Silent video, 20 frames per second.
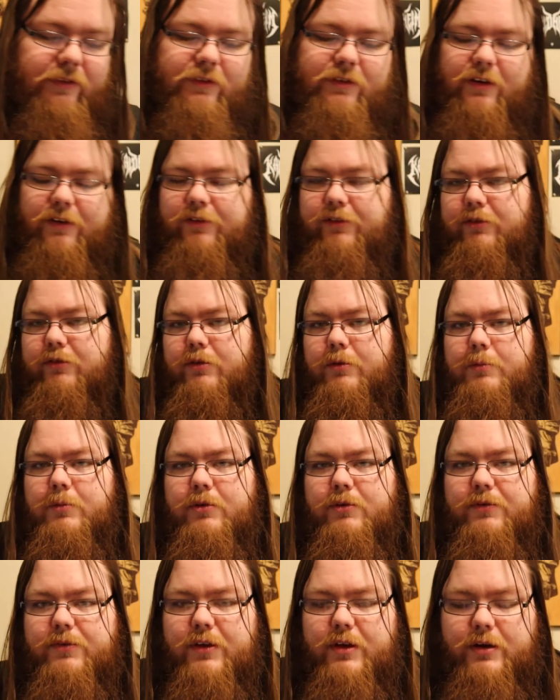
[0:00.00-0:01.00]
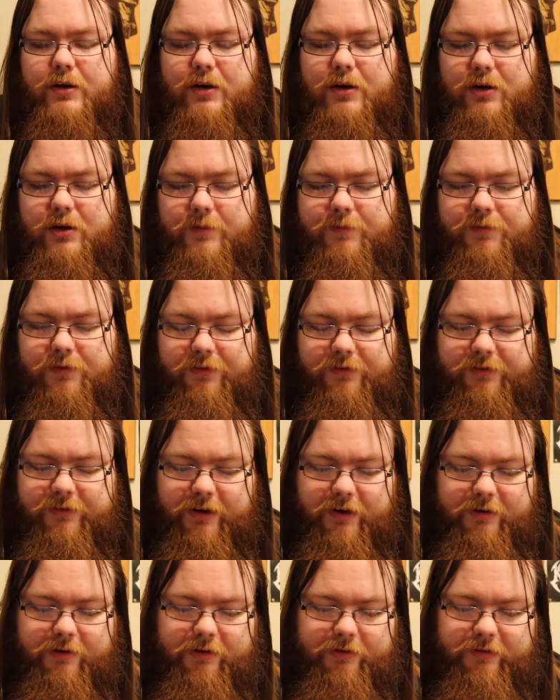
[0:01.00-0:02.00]
just to remove the harmful
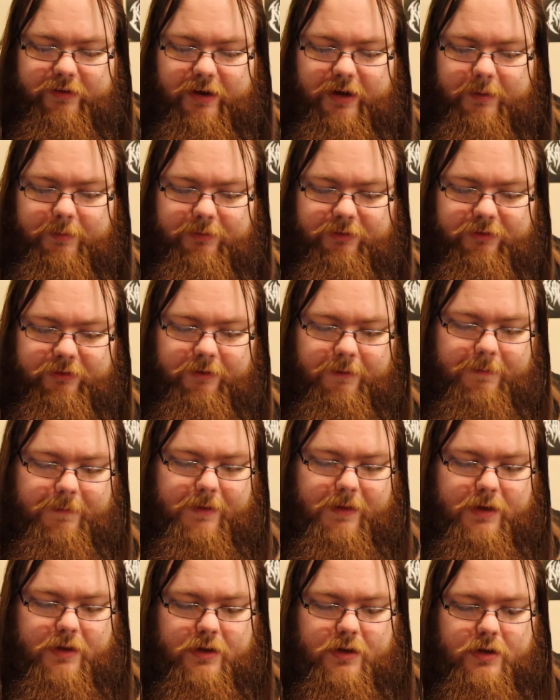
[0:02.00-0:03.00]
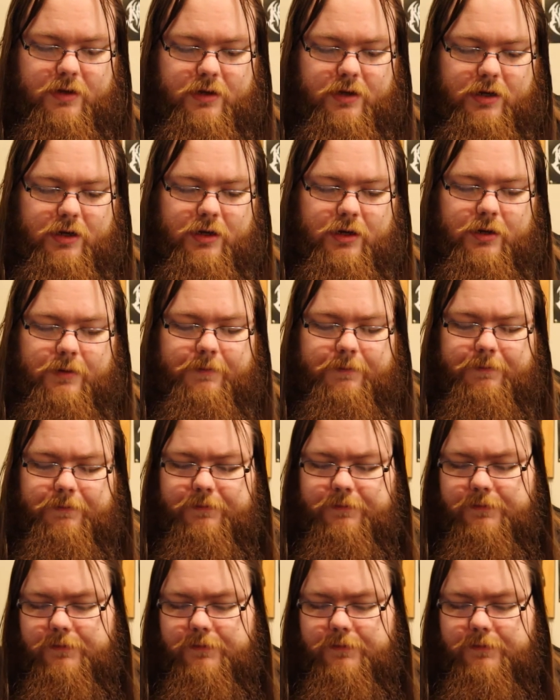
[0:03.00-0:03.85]
stereotypes, but